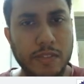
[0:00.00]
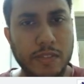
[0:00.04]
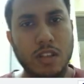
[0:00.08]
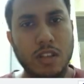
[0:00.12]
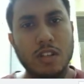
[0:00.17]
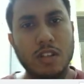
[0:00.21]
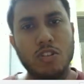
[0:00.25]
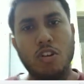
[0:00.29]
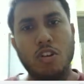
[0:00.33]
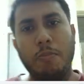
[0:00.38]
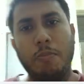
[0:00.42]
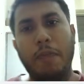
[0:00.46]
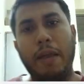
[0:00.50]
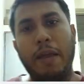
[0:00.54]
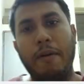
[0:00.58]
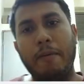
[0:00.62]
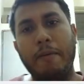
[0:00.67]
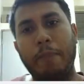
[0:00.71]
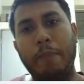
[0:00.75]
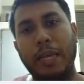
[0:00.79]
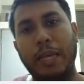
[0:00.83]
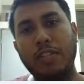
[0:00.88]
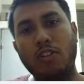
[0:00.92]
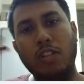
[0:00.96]
So,
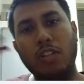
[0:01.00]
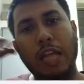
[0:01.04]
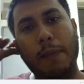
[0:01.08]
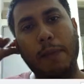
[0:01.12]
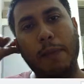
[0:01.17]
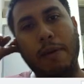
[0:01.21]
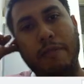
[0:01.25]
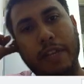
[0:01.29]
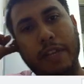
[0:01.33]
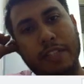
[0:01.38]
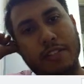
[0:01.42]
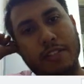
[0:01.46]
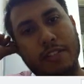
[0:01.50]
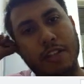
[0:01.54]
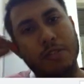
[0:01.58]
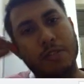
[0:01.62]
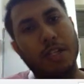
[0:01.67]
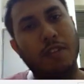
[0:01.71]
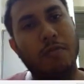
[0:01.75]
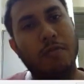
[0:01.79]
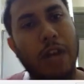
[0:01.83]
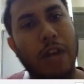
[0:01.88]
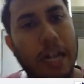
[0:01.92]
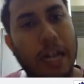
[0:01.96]
based on the above
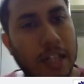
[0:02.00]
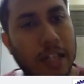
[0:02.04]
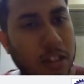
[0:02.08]
description, what